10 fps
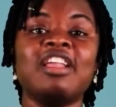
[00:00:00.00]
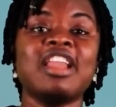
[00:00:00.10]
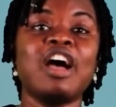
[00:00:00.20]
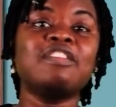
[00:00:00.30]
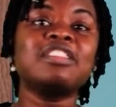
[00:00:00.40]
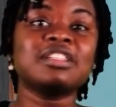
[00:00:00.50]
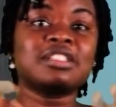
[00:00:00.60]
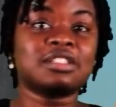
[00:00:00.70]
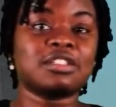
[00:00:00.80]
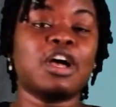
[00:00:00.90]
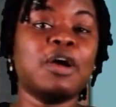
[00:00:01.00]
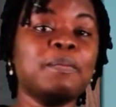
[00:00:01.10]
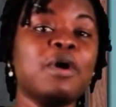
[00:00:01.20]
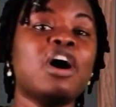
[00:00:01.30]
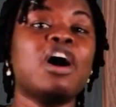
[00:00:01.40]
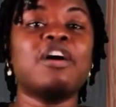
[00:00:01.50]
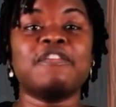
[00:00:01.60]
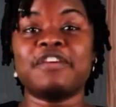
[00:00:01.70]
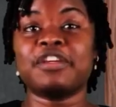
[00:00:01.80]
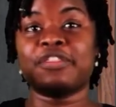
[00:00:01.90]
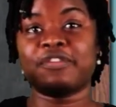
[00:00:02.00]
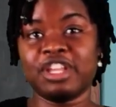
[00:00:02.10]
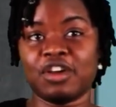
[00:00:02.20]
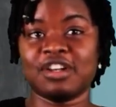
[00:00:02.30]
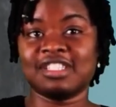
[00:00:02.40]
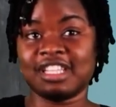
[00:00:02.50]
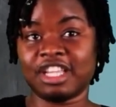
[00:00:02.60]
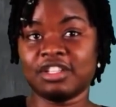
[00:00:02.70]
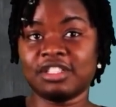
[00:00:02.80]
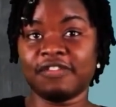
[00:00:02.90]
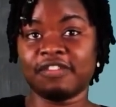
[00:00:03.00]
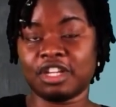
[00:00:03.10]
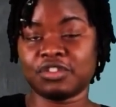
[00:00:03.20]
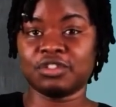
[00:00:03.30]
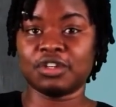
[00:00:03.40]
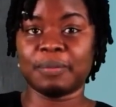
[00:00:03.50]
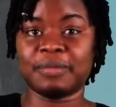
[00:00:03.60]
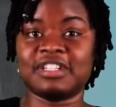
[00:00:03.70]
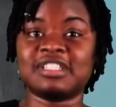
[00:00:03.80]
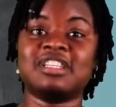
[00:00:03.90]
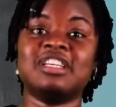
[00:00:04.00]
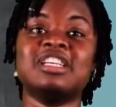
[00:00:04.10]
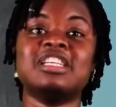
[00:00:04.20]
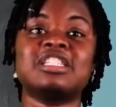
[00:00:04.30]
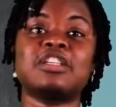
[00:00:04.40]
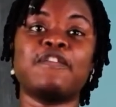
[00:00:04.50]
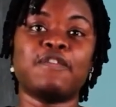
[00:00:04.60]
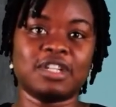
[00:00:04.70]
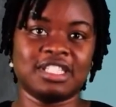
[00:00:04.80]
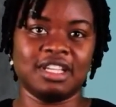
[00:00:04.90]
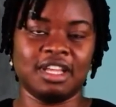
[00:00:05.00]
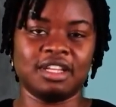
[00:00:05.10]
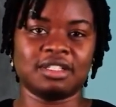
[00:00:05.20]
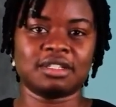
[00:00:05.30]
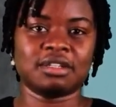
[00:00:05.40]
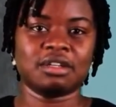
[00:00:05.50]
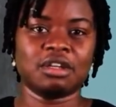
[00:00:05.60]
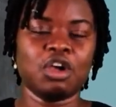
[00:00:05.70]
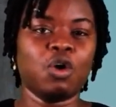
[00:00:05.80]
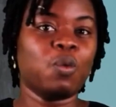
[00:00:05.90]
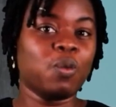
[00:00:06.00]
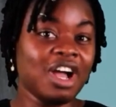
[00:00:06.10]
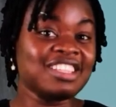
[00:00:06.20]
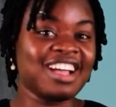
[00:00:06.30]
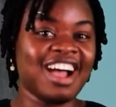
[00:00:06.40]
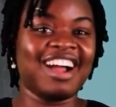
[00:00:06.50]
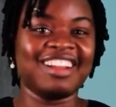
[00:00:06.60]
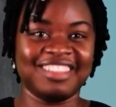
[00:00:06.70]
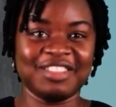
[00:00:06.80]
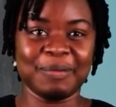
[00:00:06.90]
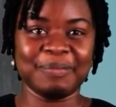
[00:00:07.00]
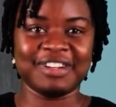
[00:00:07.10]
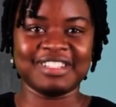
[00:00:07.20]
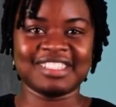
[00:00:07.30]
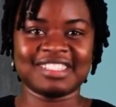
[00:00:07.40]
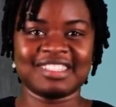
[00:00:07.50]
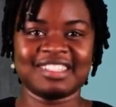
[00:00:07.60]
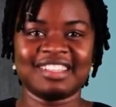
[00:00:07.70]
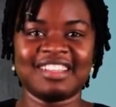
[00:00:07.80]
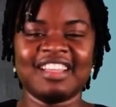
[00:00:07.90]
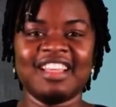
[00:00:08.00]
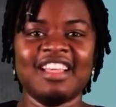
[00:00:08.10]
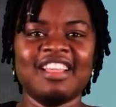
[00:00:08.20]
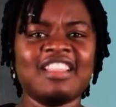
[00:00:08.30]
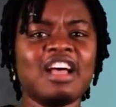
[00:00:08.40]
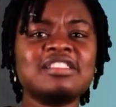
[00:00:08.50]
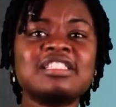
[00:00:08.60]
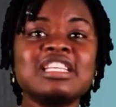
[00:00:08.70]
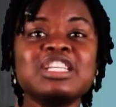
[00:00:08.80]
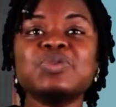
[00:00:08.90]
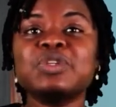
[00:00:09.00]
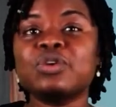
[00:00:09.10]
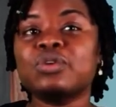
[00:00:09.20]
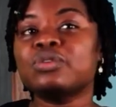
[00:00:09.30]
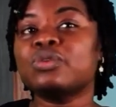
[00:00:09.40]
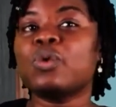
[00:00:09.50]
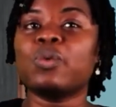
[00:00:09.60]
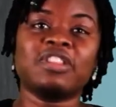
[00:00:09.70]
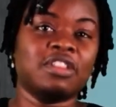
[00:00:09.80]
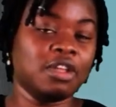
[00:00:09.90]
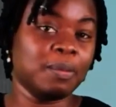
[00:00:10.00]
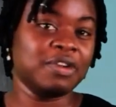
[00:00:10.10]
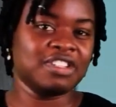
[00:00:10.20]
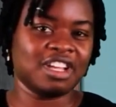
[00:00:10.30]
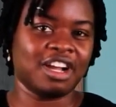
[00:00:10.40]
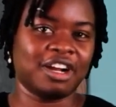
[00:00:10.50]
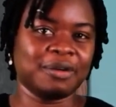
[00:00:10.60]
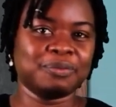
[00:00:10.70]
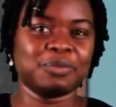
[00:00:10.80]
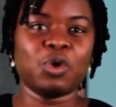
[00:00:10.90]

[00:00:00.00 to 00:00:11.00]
Now, the sum of 3 consecutive natural numbers is 48. What are the numbers? Now, since we don't know what the numbers are,